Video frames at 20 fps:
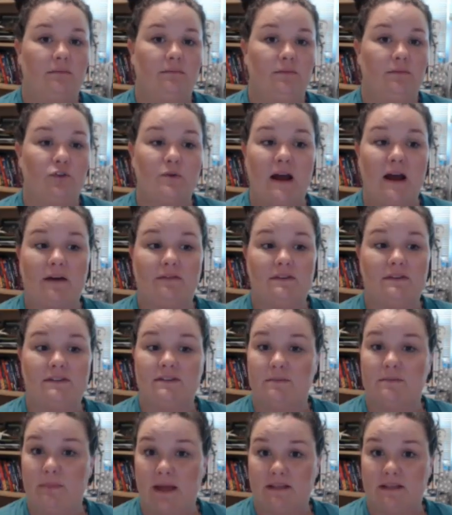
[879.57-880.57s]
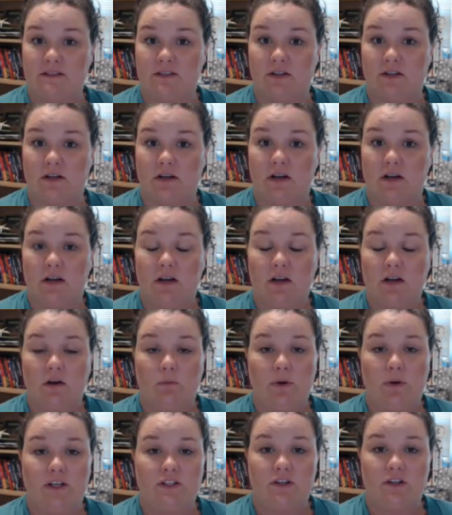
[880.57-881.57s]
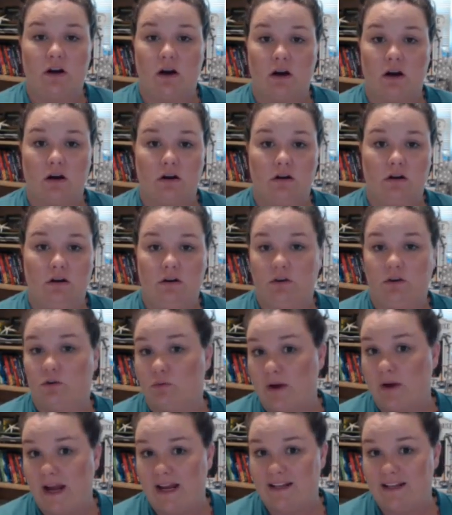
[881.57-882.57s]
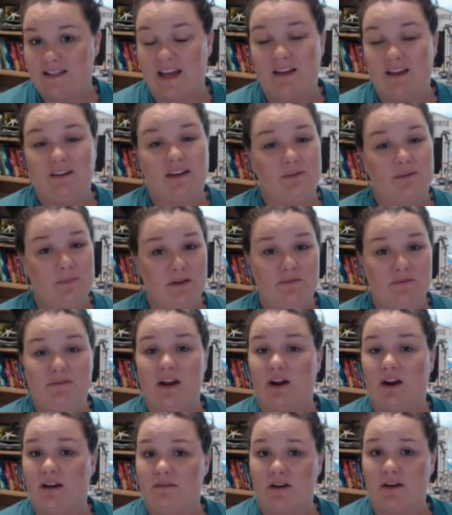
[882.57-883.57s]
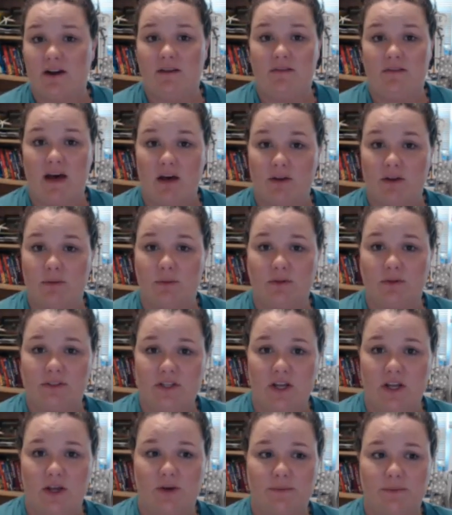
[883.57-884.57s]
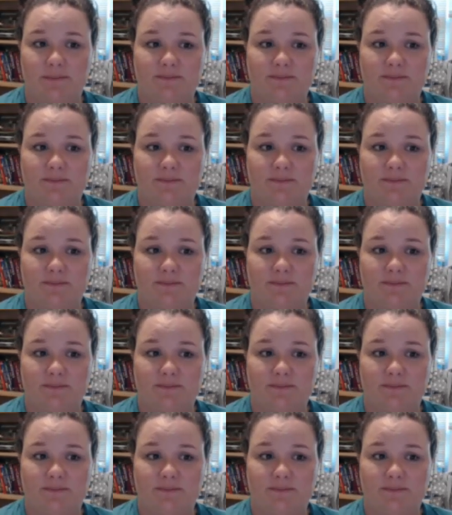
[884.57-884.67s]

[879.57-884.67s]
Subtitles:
throughout the semester, which are great and can be very, very valuable to you.